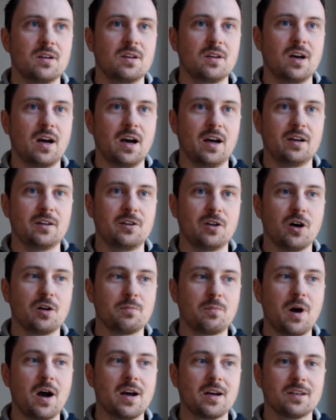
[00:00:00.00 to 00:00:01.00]
are
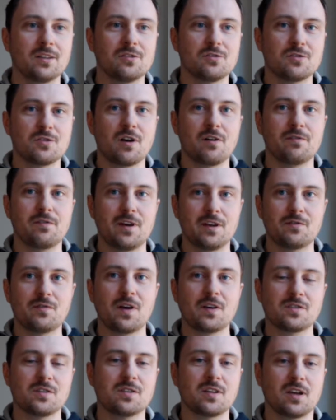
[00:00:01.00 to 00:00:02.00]
not buying the stuff as
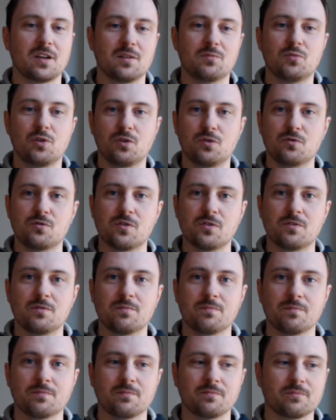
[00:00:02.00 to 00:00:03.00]
fast as I can produce it.
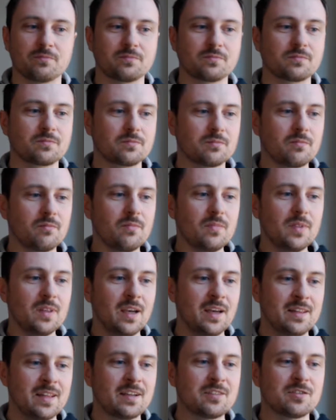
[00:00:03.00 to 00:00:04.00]

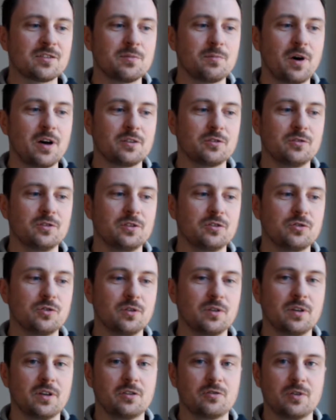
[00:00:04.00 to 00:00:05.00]
That's the part you need
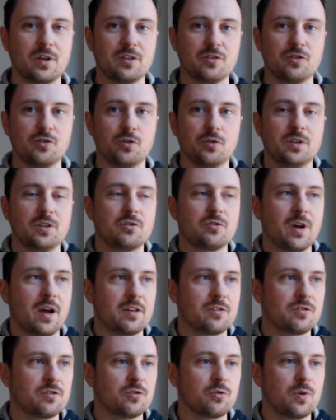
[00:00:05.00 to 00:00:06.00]
to address. You need to
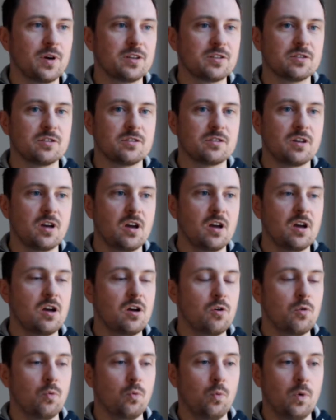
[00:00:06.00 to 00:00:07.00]
answer the questions,
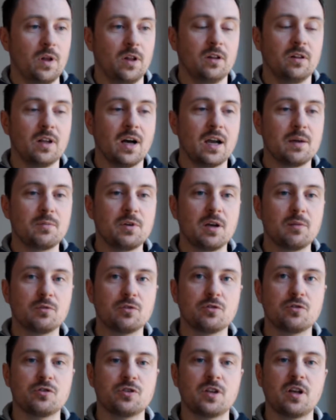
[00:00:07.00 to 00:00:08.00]
will I be able
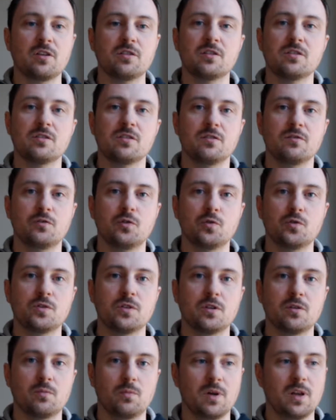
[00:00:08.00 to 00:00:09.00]
to sell this in the
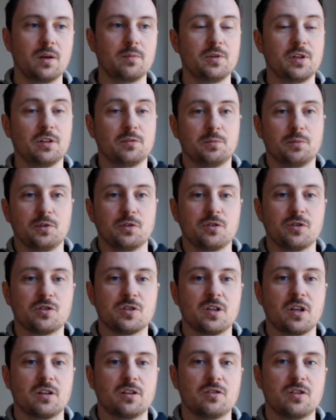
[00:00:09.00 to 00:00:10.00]
future? Will I be able to
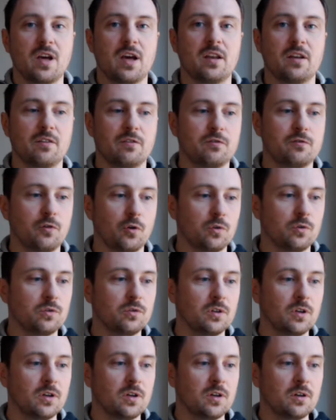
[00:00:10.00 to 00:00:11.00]
sell it at a full
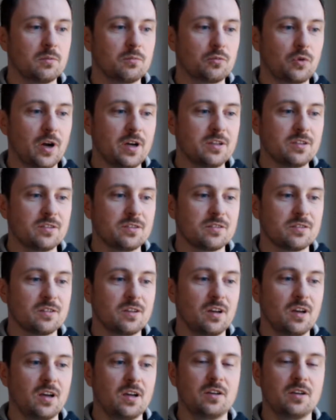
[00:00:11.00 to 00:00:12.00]
price?
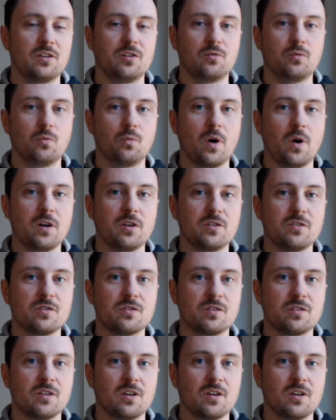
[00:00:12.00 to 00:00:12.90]
What is